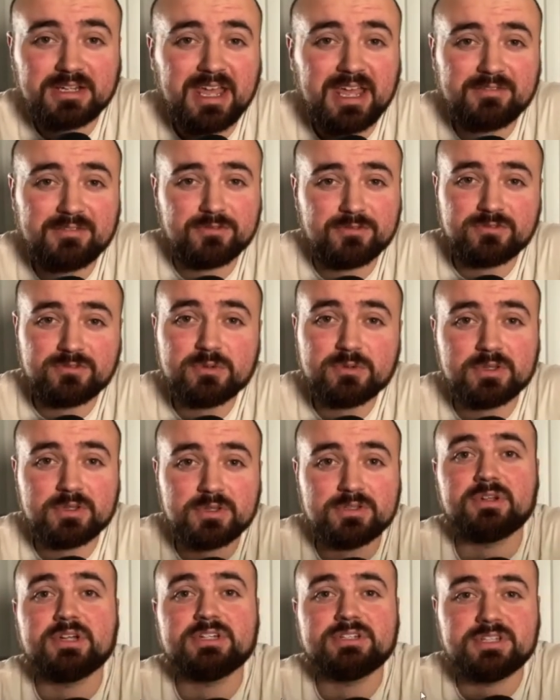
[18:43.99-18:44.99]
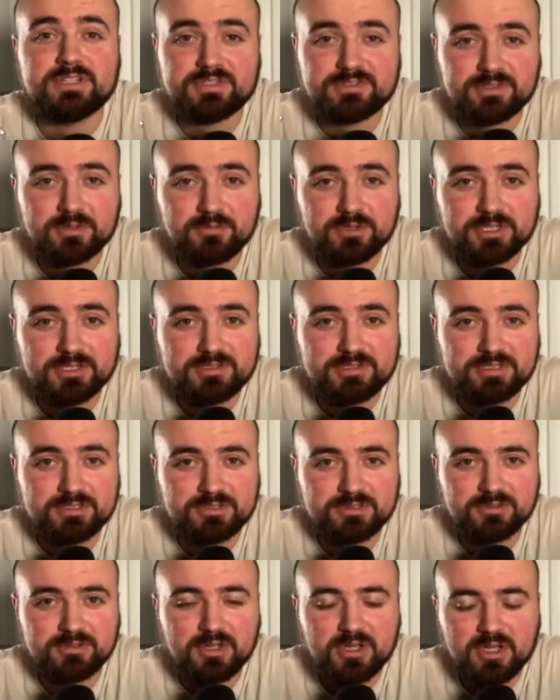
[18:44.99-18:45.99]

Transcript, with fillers: I have a few other ideas I wanted to